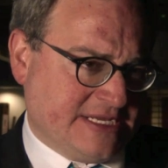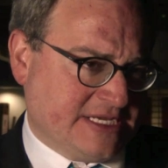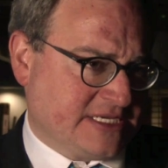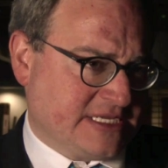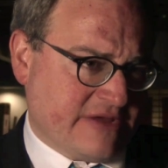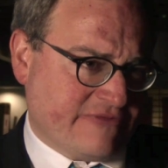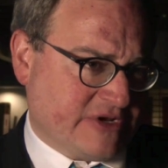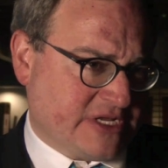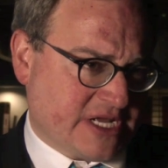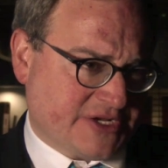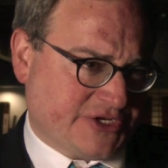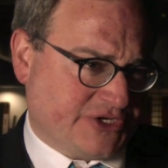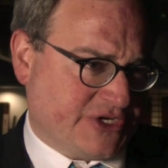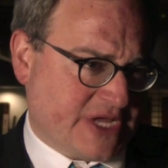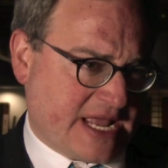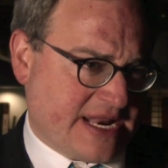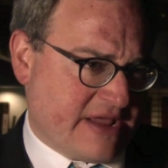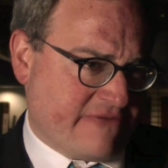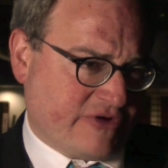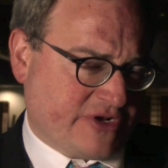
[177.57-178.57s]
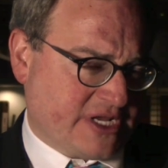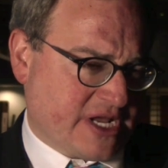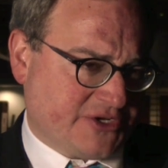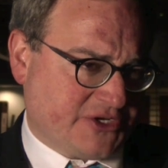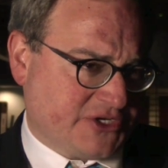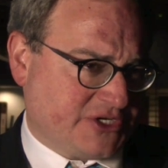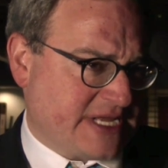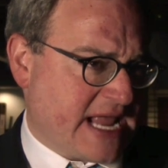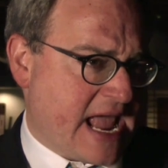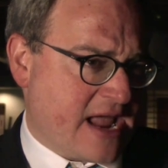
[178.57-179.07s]
Just never touches that. Never
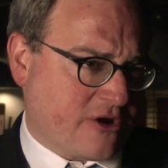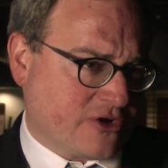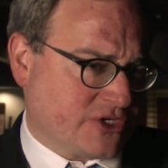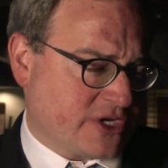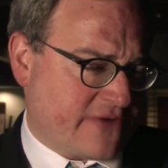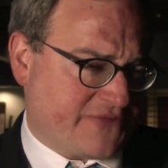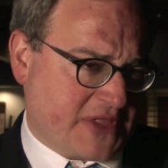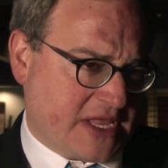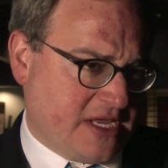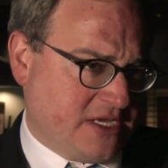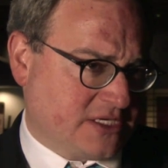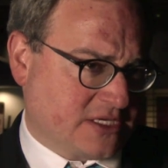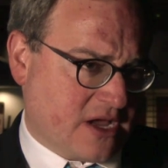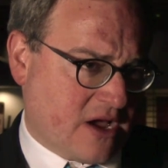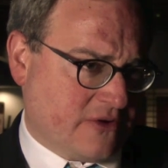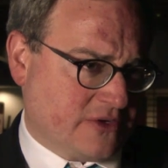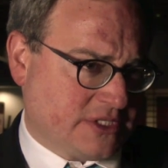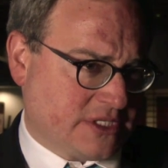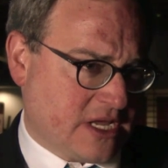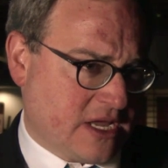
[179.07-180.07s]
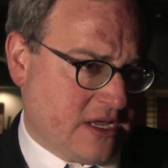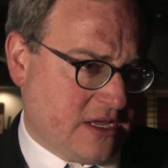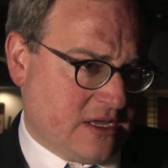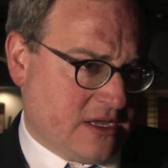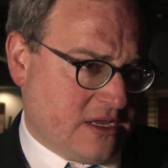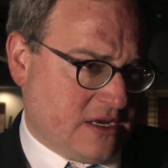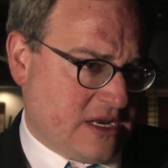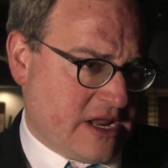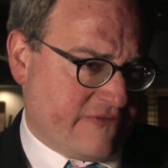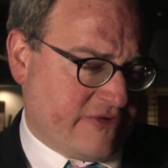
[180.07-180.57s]
touches tankers off the East Coast.
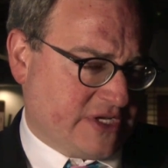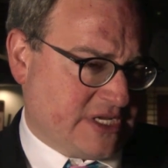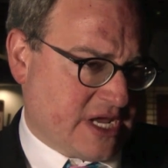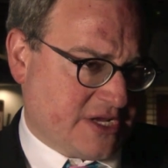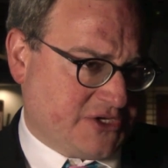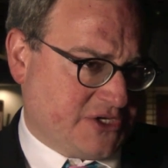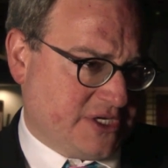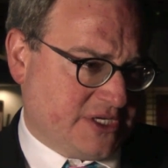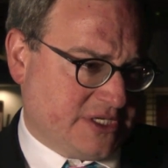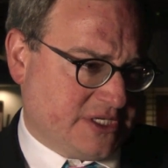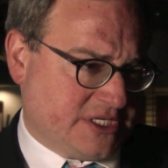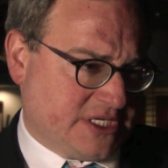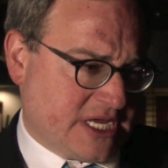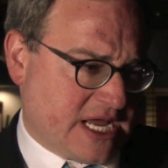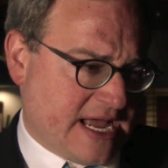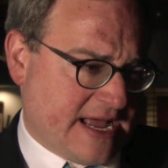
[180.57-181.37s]
Never touches,